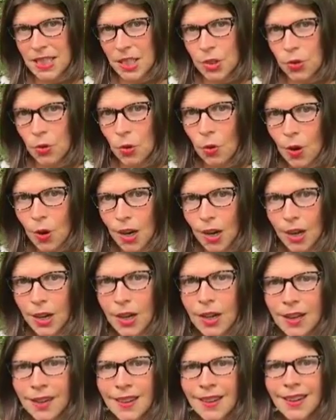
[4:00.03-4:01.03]
that
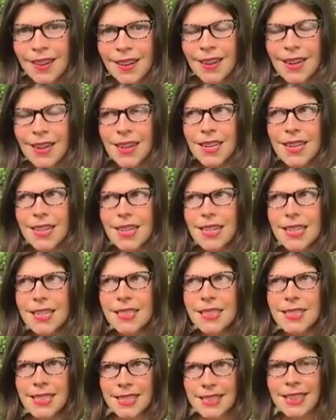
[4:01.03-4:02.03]
you're
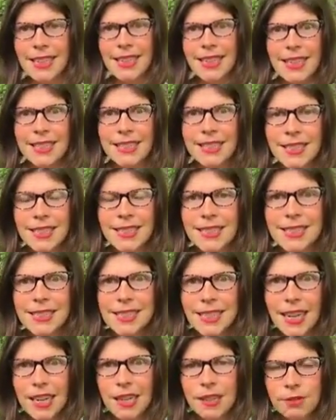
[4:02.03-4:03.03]
disconnected
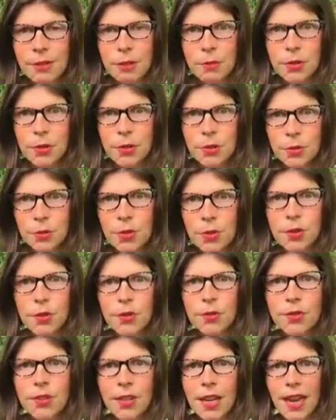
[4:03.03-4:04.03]
inside from your
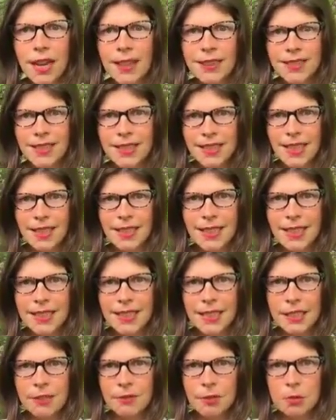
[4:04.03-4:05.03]
truth and
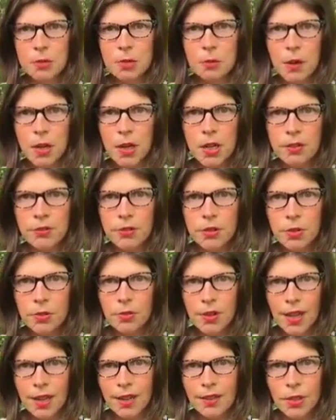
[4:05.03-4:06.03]
disconnecting from the part of you
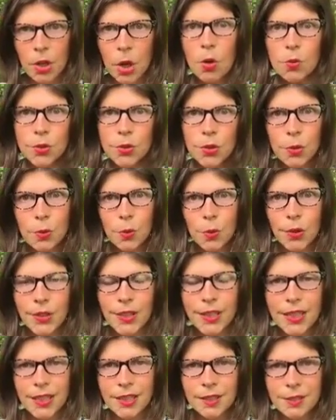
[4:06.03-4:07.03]
that knows you're
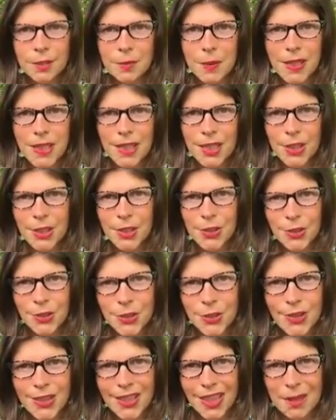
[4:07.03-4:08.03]
worthy of speaking your
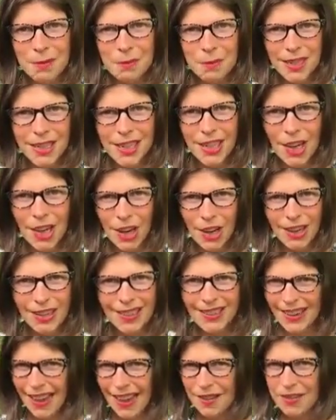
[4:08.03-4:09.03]
truth and being heard
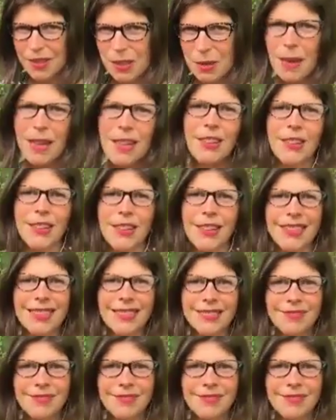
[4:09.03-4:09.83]
and having a boundary.